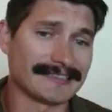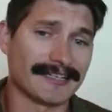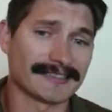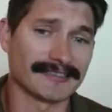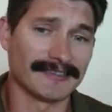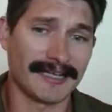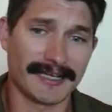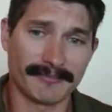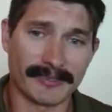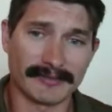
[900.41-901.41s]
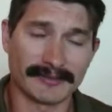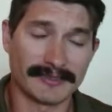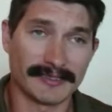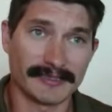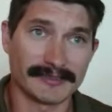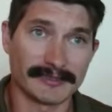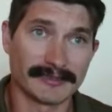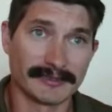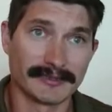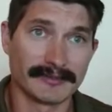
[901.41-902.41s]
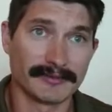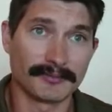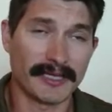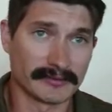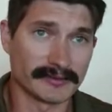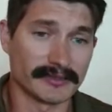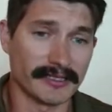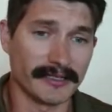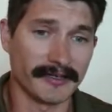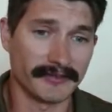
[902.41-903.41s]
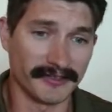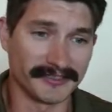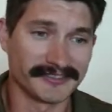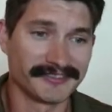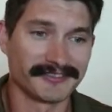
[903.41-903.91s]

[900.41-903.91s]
I talked a lot about this yesterday, I think,